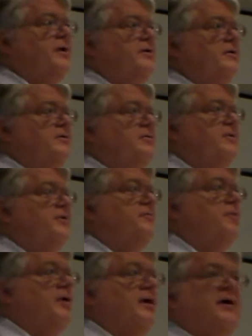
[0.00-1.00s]
to 3 or
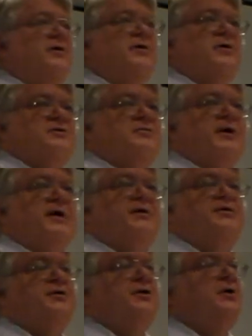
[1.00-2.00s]
4 gigahertz
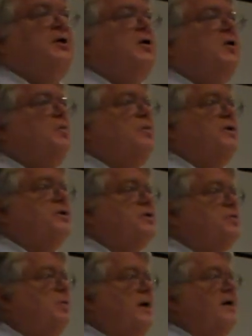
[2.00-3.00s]
range, which
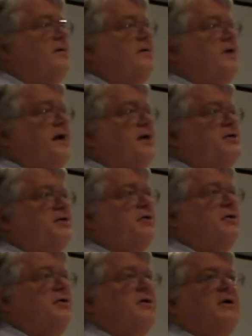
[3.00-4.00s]
is where the
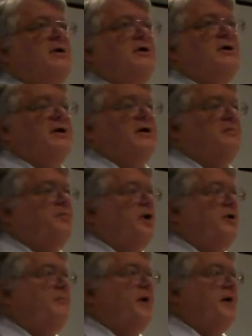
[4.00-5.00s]
national
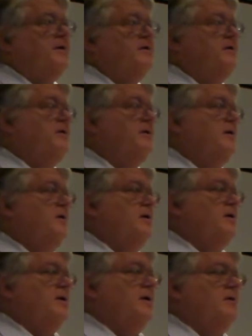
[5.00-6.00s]
broadband
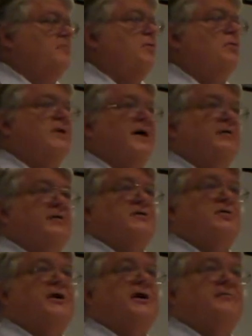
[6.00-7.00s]
rollout
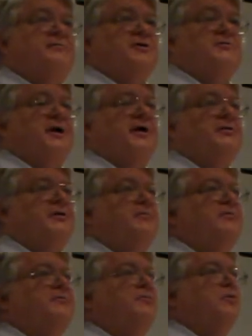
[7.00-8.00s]
is looking for spectrum
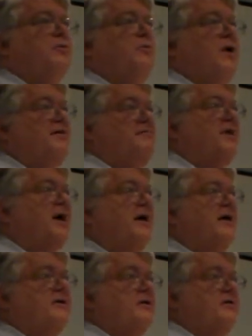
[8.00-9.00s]
for
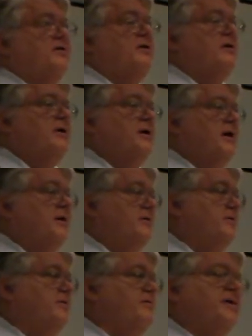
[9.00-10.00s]
Wi-Fi and
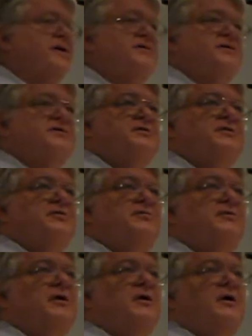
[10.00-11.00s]
other devices
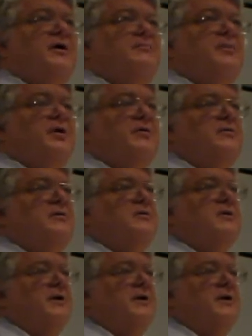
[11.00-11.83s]
to both